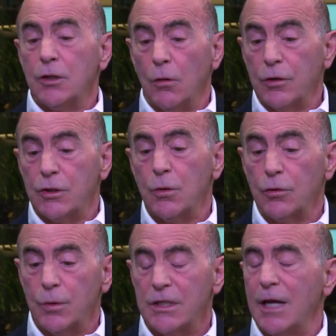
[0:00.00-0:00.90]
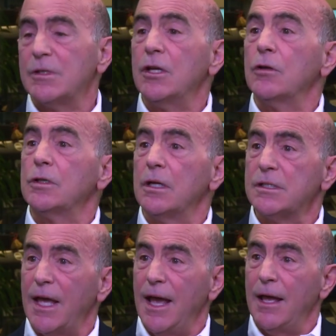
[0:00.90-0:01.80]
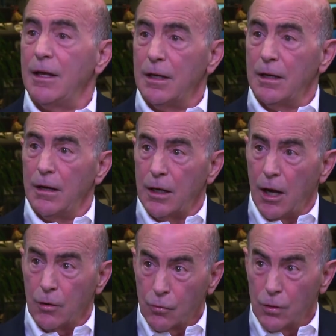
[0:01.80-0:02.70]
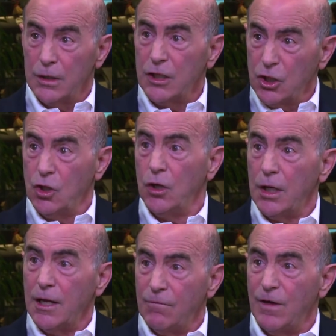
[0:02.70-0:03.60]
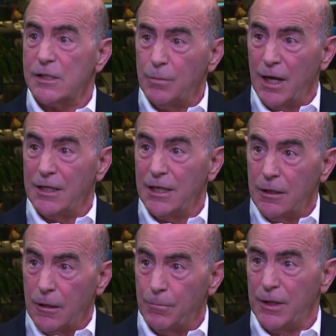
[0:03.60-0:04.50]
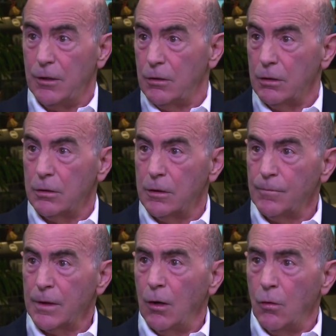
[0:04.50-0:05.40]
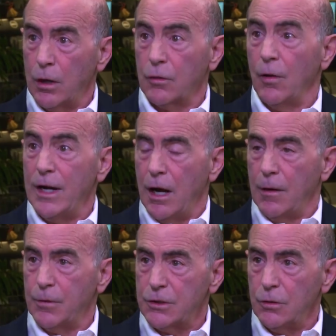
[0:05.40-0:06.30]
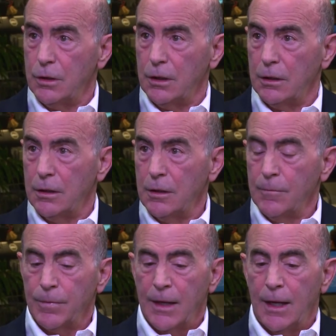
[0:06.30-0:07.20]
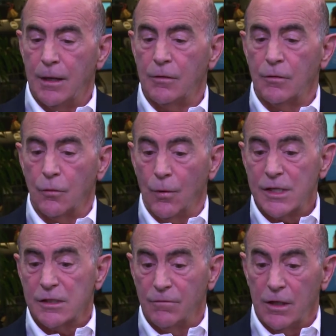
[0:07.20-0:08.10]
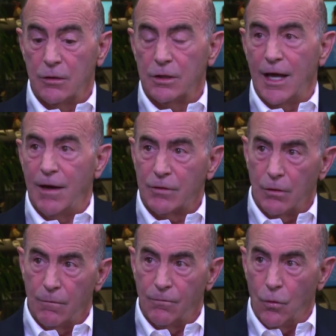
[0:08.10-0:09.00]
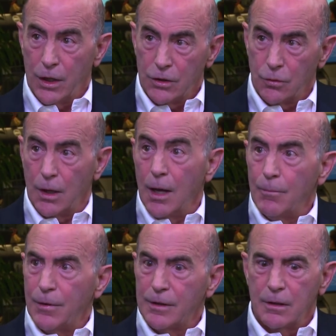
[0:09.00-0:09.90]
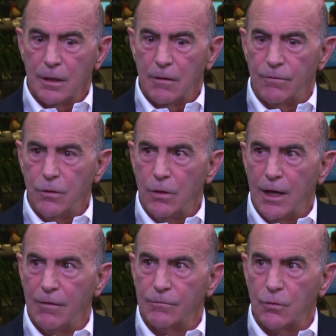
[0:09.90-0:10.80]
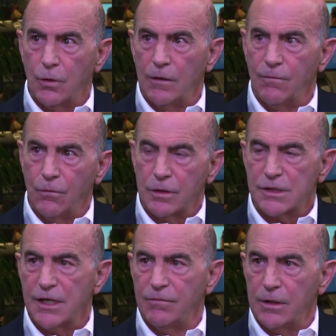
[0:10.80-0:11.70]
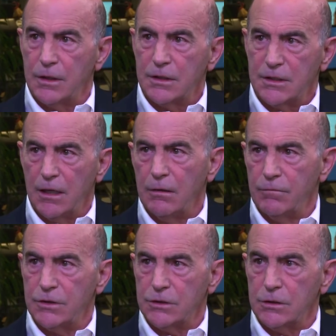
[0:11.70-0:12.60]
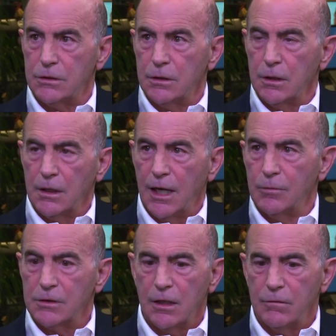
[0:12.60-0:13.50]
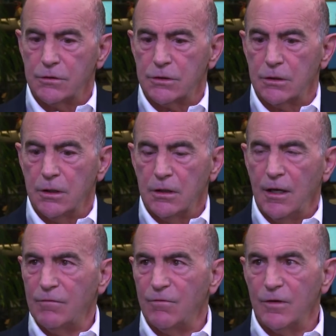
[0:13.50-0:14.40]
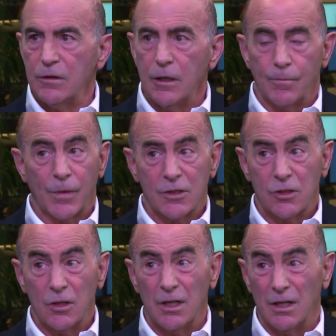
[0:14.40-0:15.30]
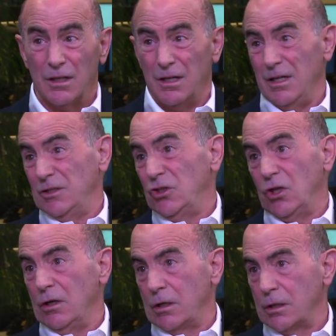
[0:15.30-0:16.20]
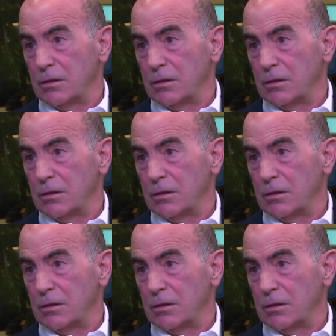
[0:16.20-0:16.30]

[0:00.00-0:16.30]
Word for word: Only two or three times a year does a, a really good investment idea appear, mm. or a great opportunity. And the rest of the year, you have to avoid doing. But if you have 24/7 television, mm -hmm. cable television, you have to fill it up. So you're going to get a lot of junk.